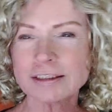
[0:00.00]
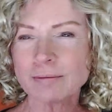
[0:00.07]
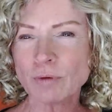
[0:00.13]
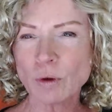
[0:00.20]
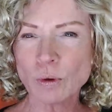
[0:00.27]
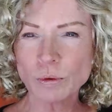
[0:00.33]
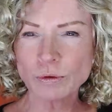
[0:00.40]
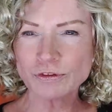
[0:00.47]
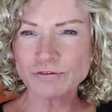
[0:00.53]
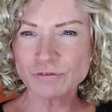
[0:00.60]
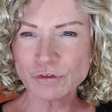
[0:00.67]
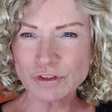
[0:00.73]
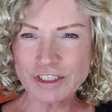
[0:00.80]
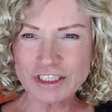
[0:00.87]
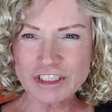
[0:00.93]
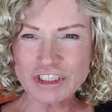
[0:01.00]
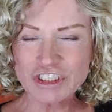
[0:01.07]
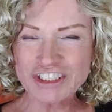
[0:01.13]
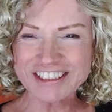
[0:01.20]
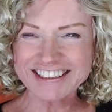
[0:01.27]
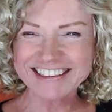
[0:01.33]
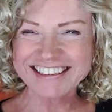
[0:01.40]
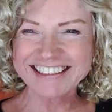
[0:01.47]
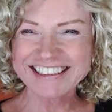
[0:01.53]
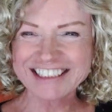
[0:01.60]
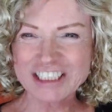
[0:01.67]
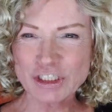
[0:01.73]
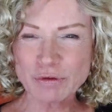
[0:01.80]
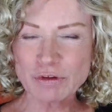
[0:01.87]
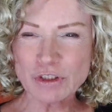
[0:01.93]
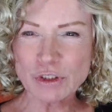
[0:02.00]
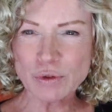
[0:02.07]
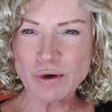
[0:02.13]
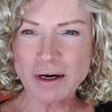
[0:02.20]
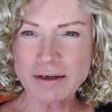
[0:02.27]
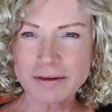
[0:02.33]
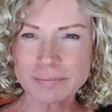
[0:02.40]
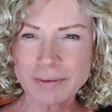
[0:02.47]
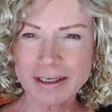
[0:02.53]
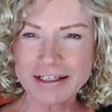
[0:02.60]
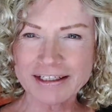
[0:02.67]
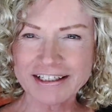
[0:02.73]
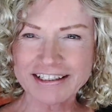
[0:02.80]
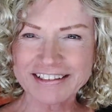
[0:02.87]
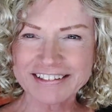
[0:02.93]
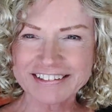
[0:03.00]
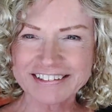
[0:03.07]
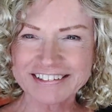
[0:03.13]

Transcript: some old footage showing you how to make it.